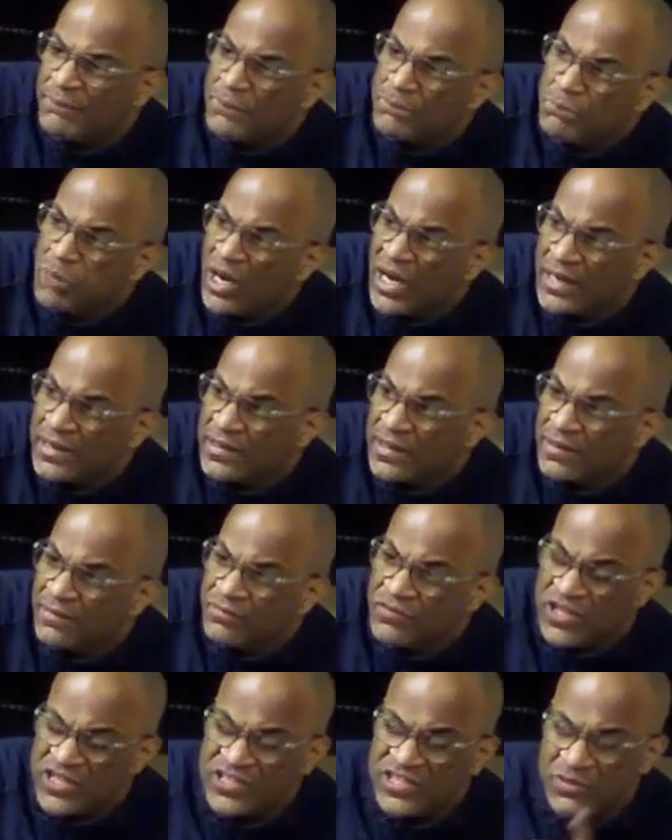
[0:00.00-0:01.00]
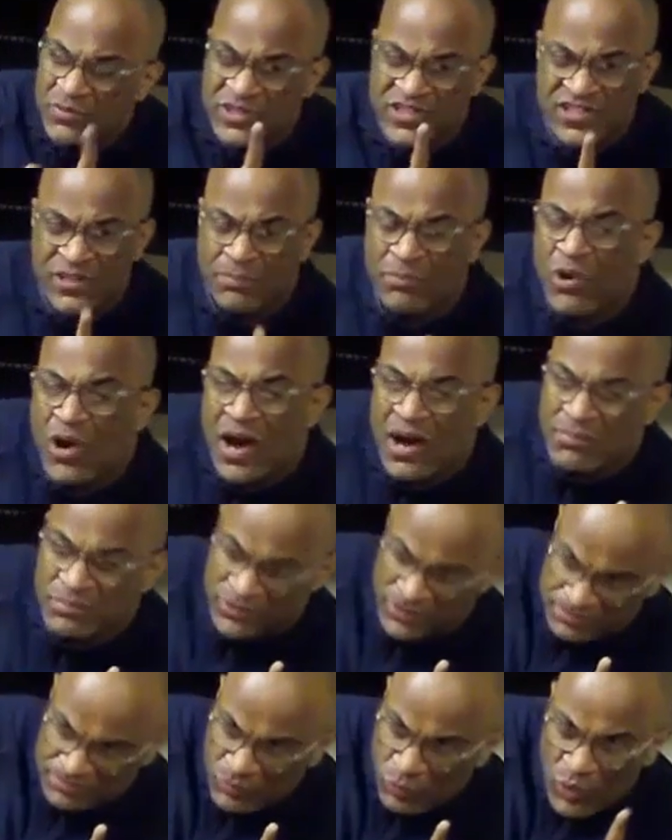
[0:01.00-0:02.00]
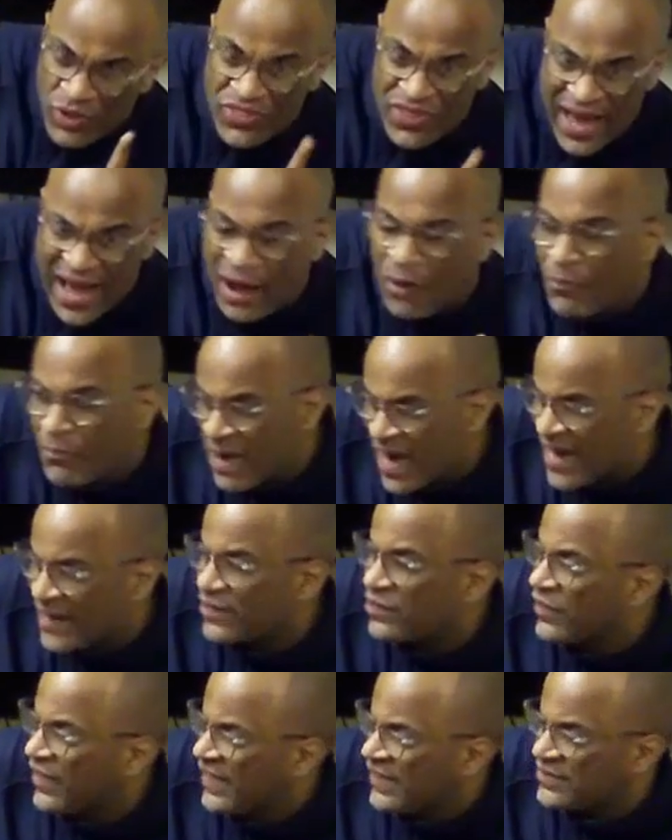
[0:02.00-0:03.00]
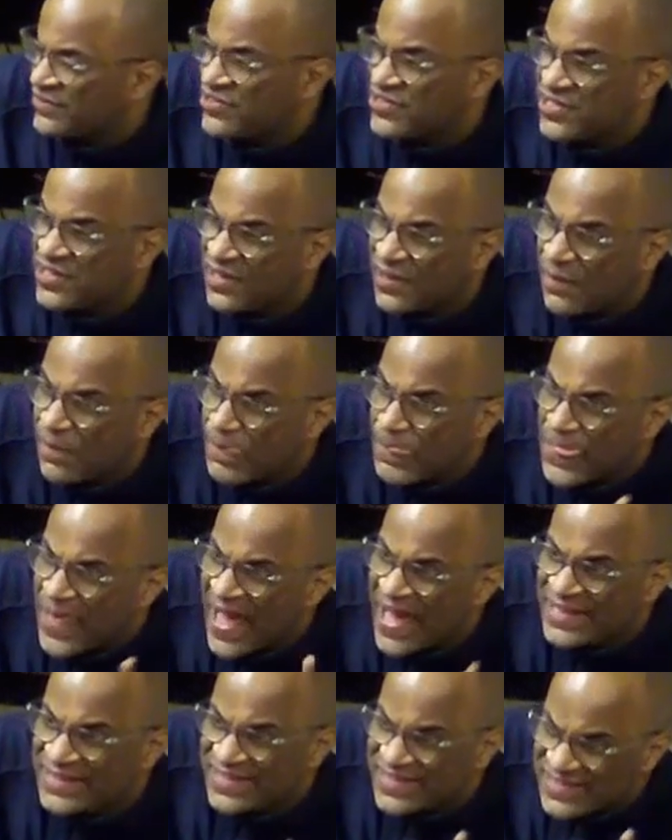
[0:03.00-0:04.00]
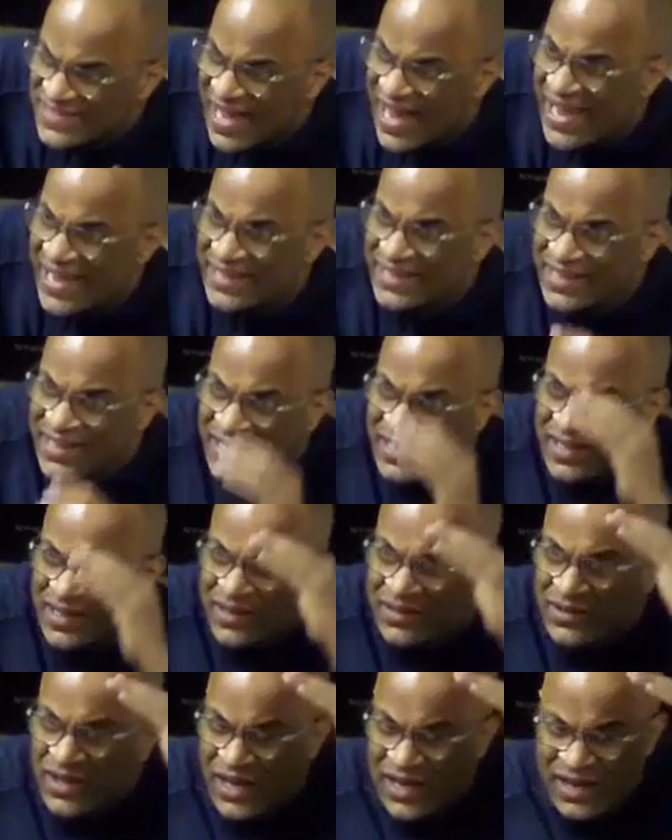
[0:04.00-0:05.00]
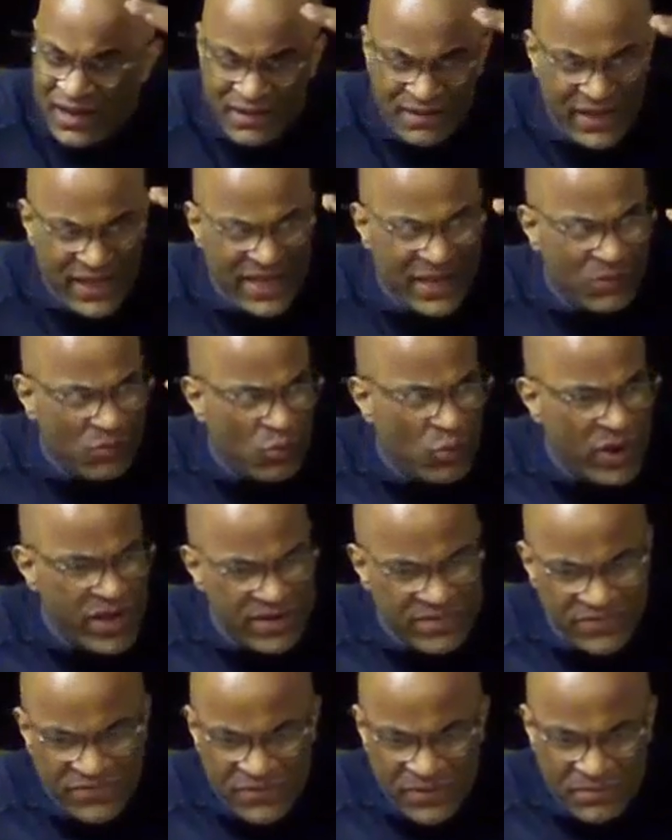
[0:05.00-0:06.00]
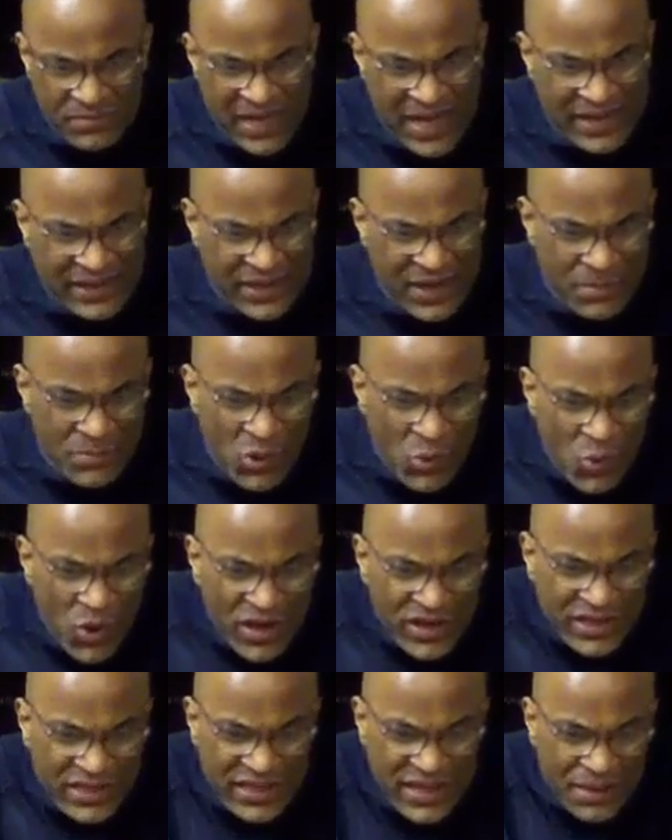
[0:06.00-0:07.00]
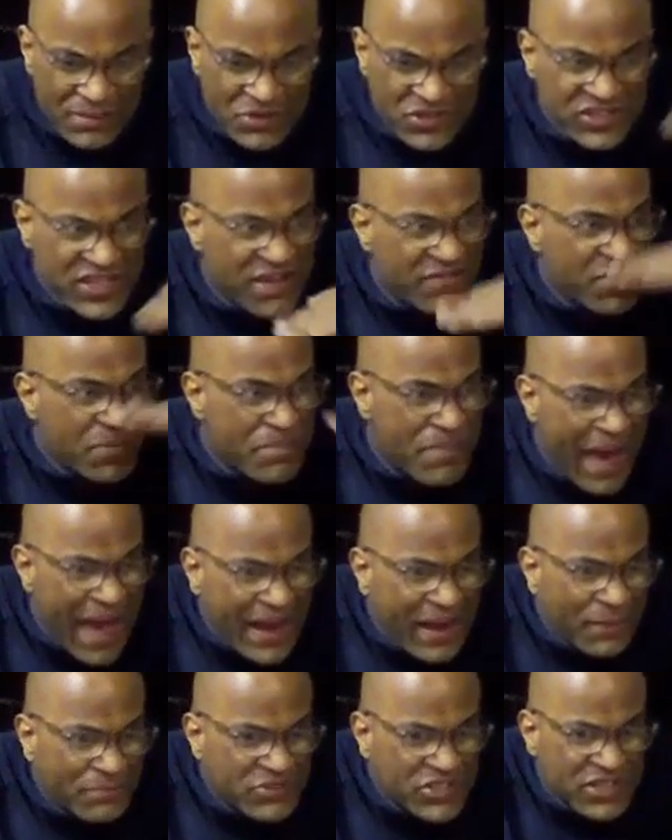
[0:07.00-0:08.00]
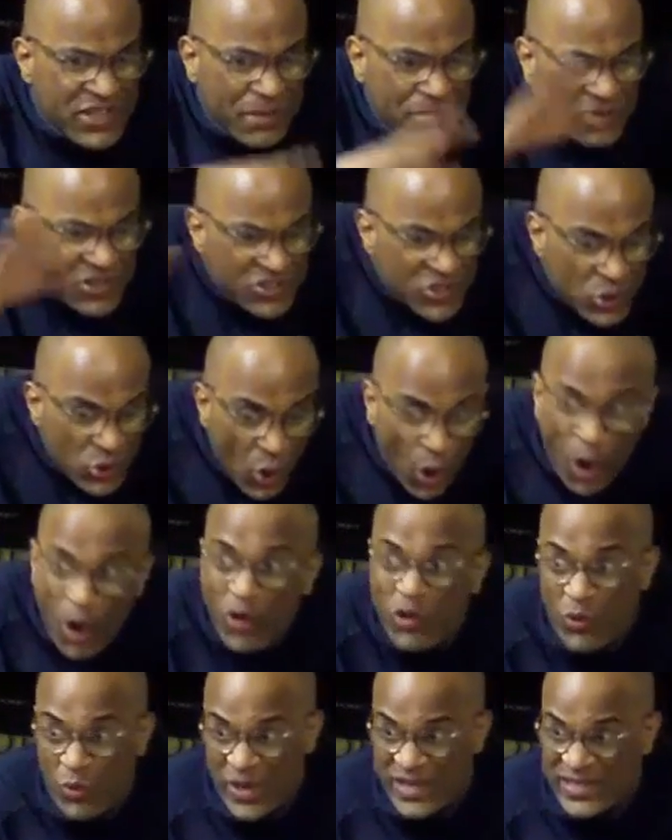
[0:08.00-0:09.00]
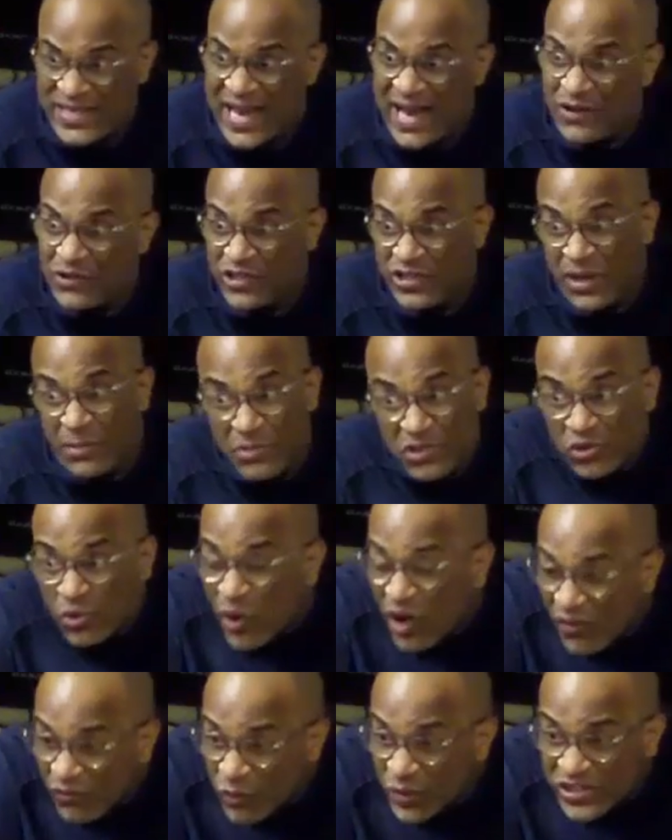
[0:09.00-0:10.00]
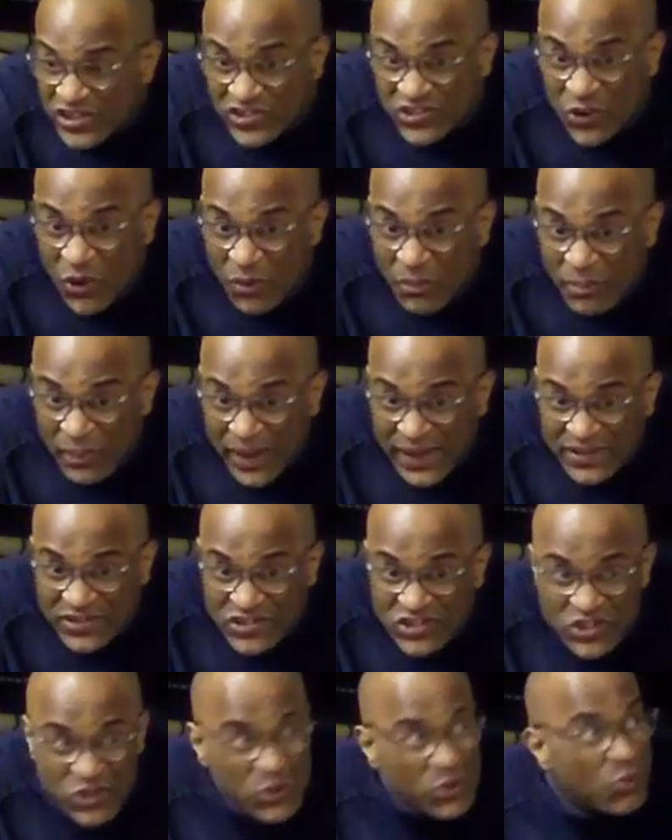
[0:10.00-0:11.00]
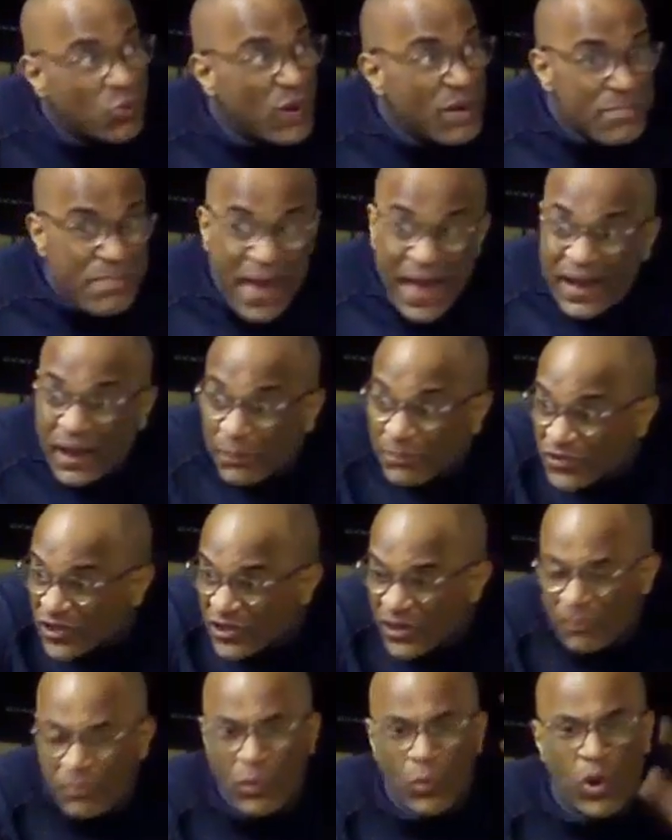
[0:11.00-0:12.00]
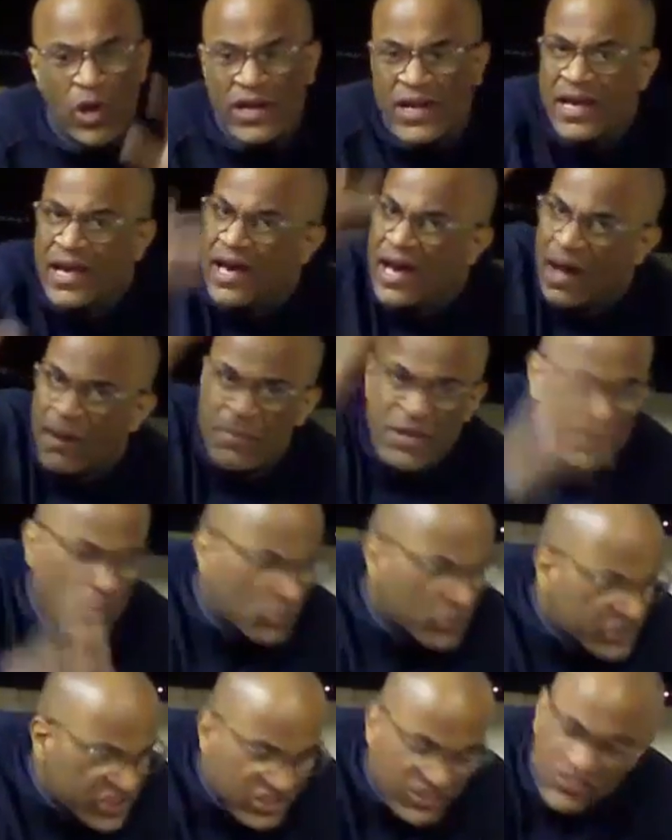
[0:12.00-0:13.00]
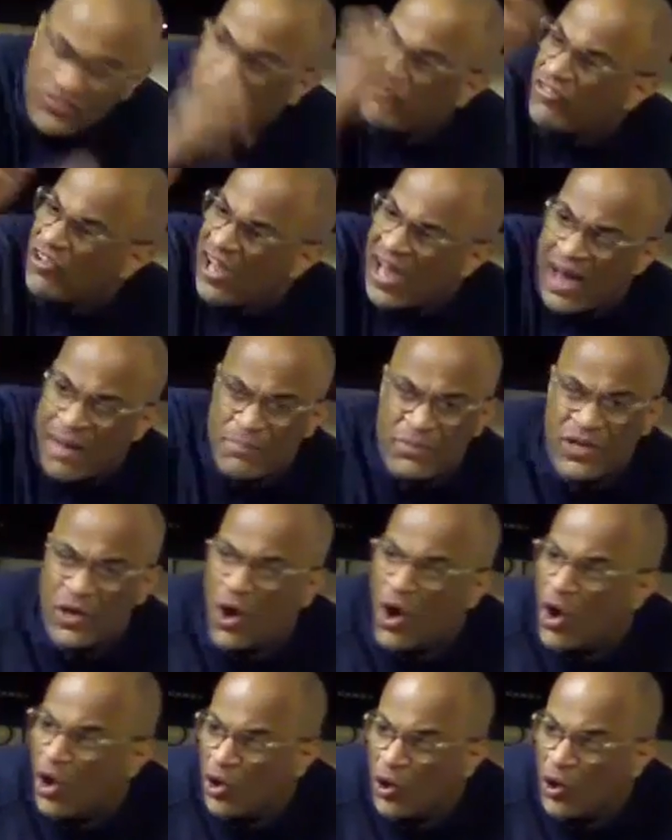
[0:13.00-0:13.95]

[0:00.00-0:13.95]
but this was the problem. Without backlinks, that site, it went from like #1 to #7, back up to #2, all the way down to #12, which is on page 2, went back up to #1. I mean, it was just flopping all